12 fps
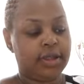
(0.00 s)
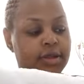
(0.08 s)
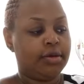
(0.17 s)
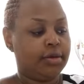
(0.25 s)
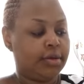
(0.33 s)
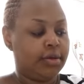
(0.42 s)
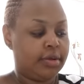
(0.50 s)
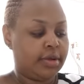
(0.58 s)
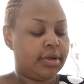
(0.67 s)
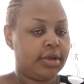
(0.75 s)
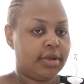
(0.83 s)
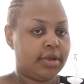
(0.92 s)
So
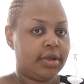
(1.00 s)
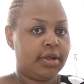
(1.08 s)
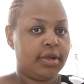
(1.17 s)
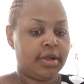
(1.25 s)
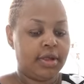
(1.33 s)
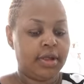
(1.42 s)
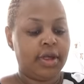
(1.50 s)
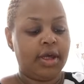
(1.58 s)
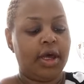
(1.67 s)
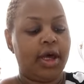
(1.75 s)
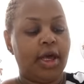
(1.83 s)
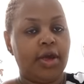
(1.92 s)

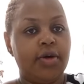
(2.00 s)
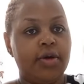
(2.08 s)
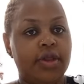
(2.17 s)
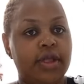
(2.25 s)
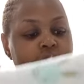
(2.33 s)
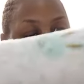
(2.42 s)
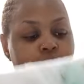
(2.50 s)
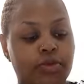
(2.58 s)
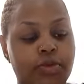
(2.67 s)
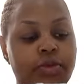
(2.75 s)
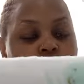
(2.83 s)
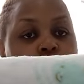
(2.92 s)
I got these
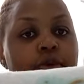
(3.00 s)
two.